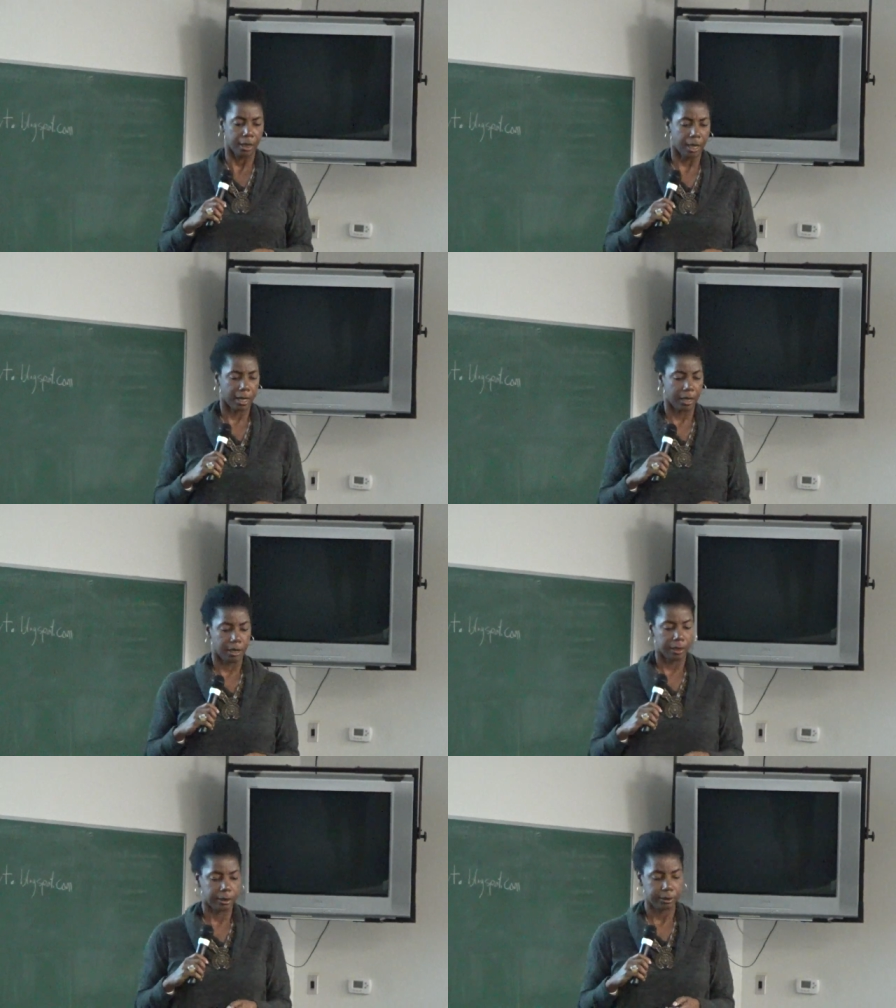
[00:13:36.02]

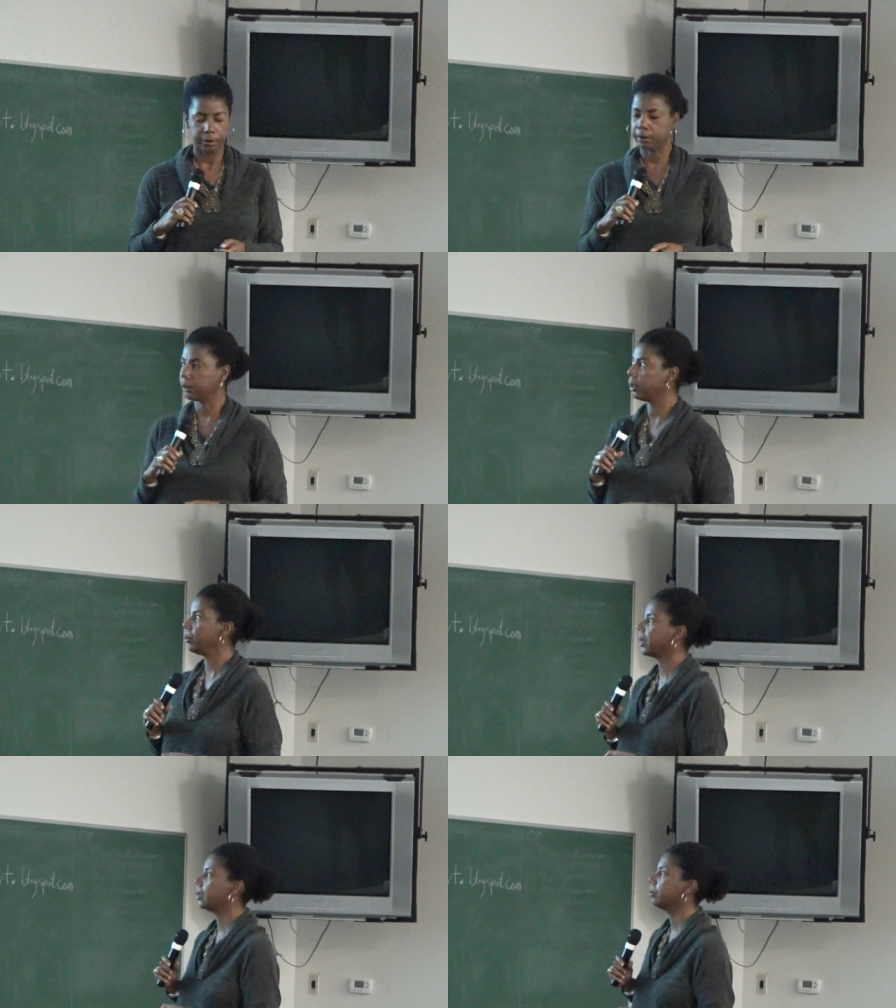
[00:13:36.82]
uh, let
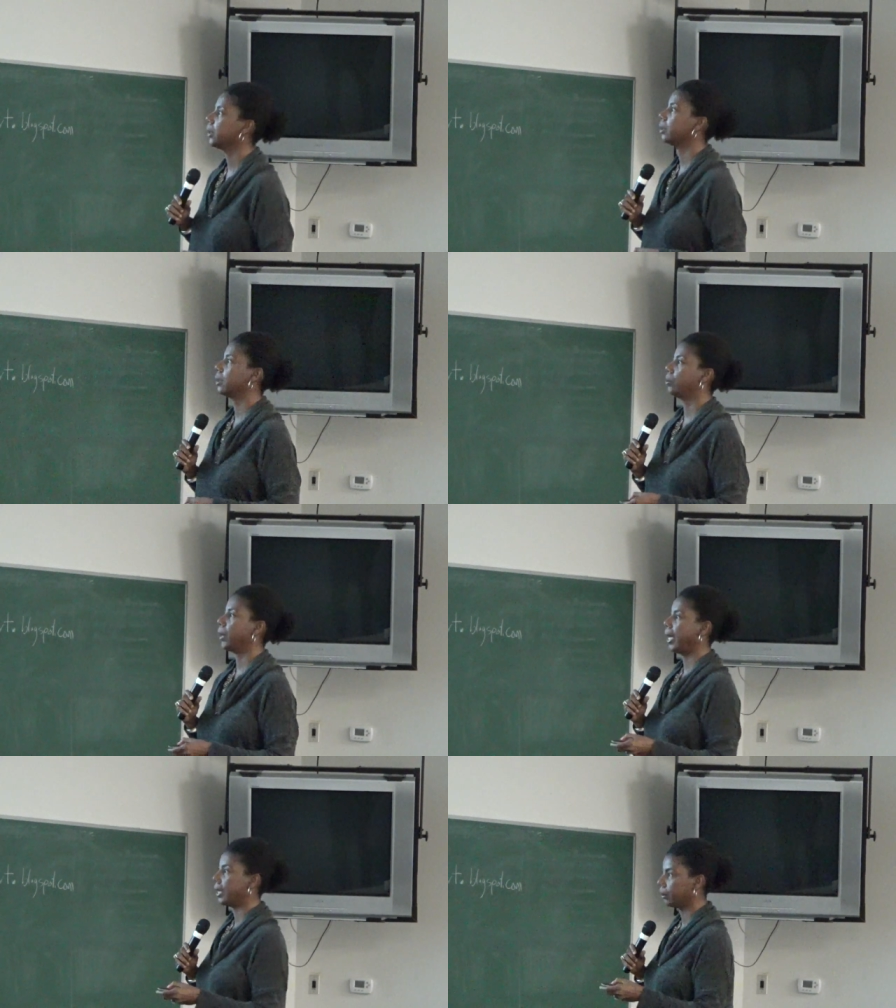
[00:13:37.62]
me, I'm going to go
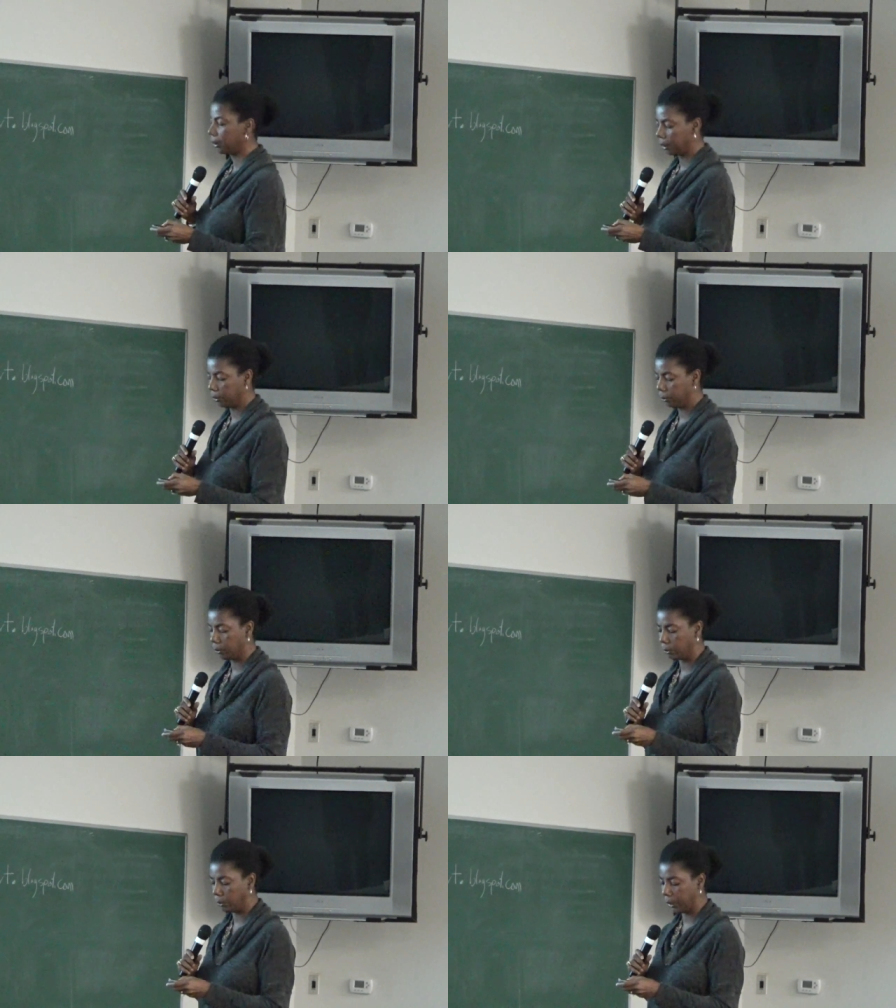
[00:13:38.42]
past this real
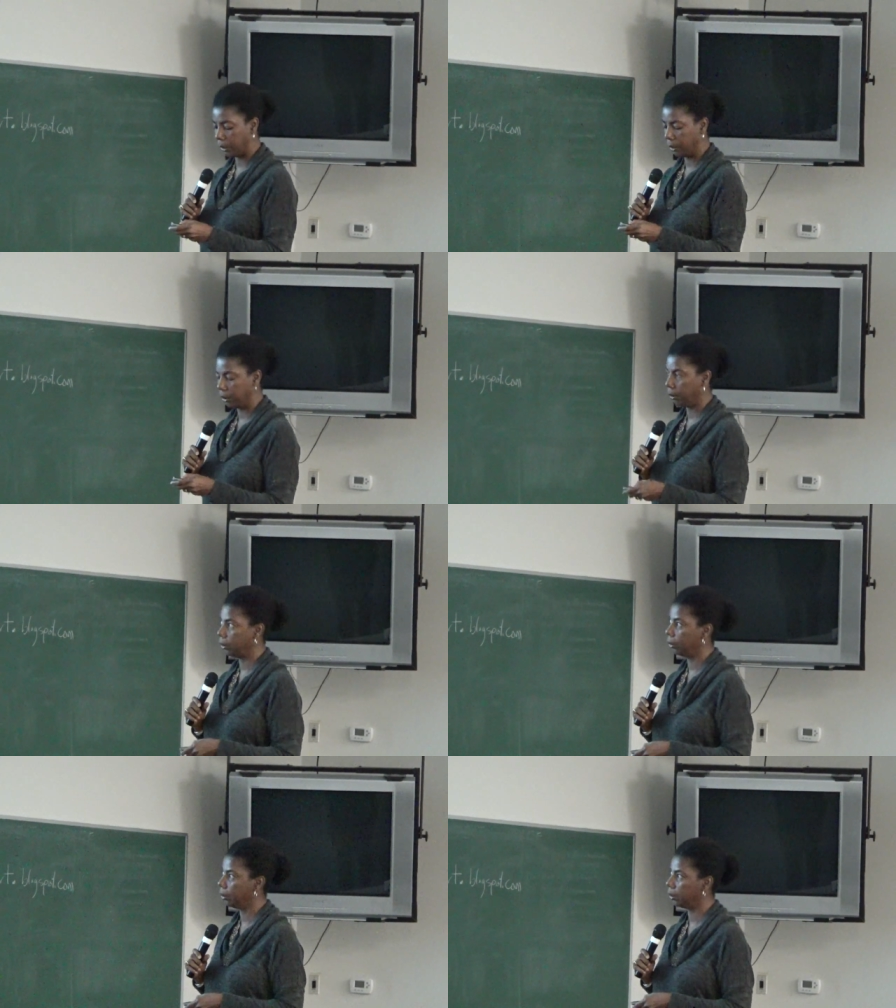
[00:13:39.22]
quick
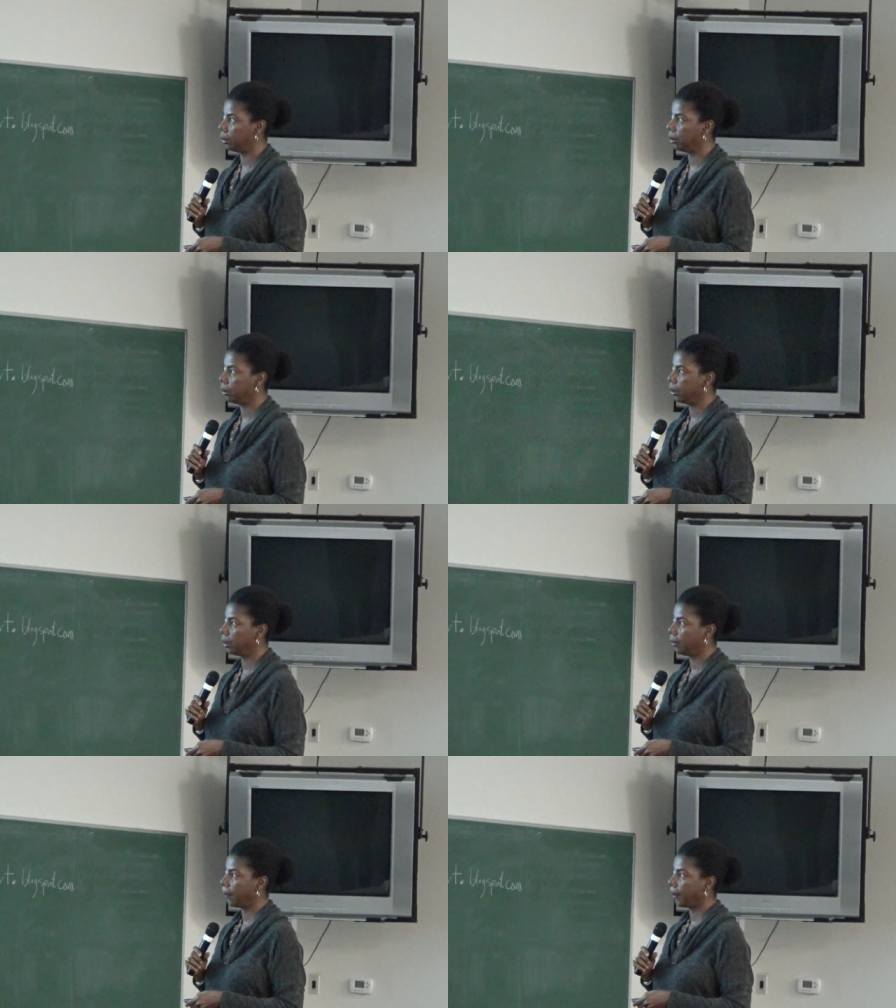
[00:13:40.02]

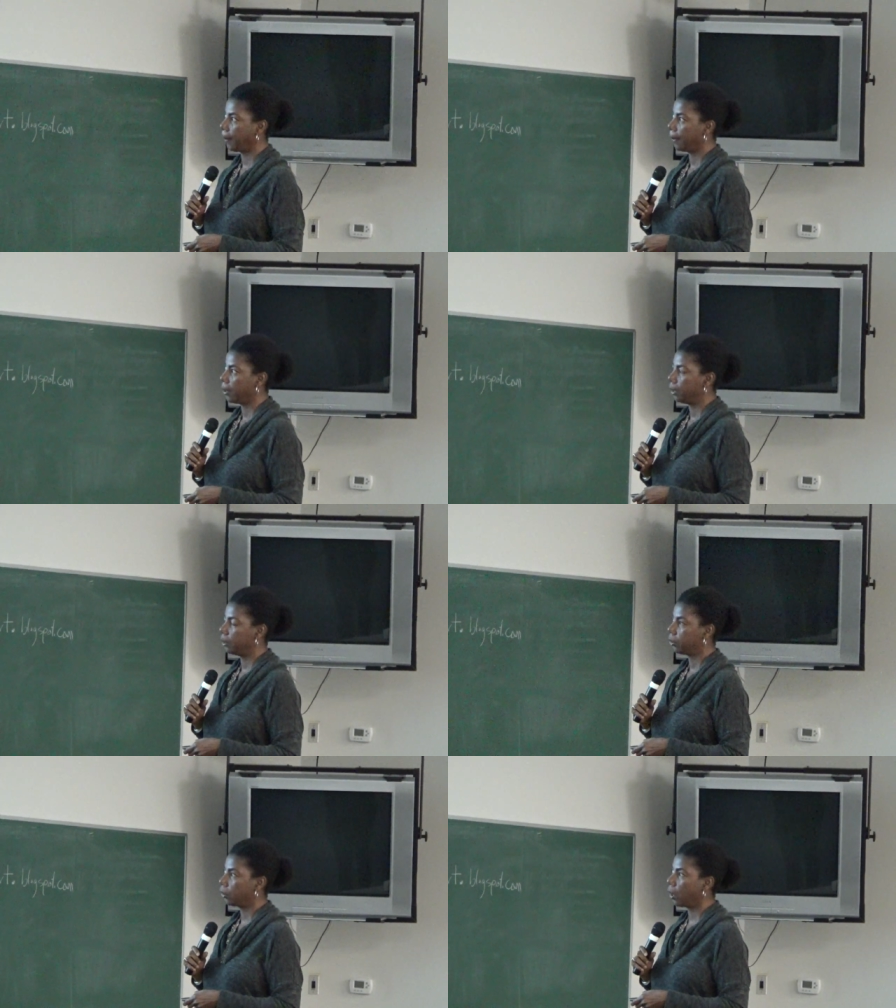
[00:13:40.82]
here.
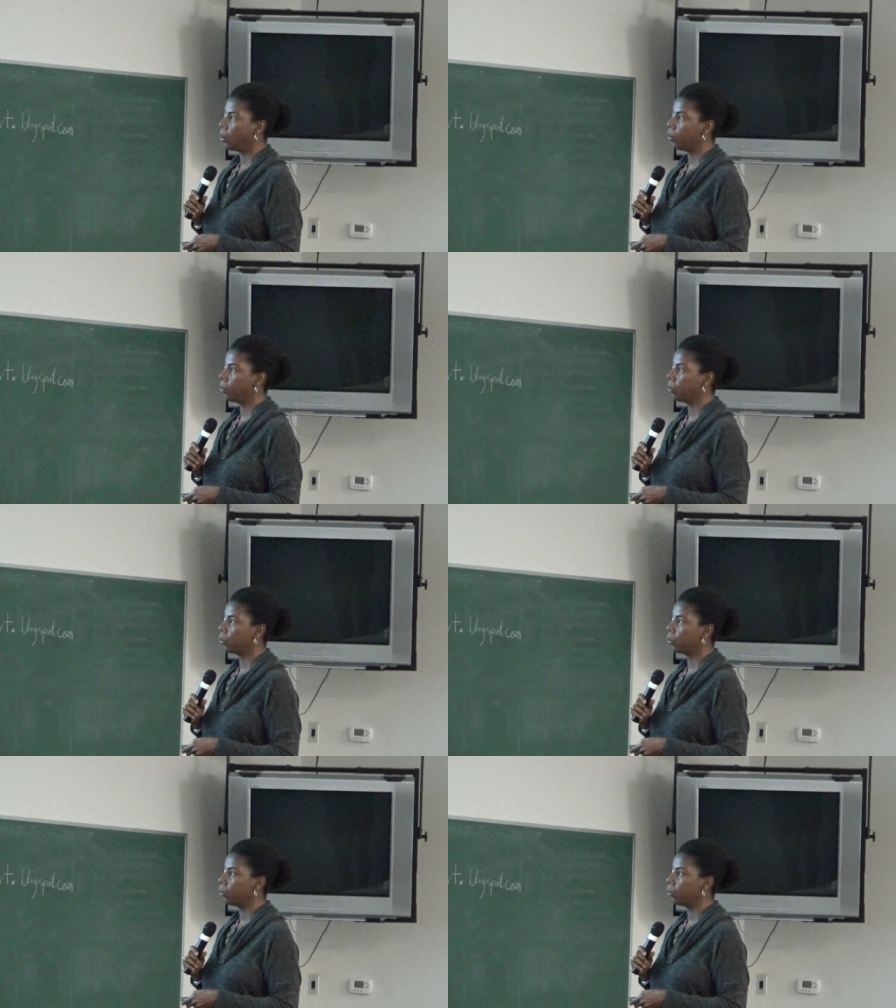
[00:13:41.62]
So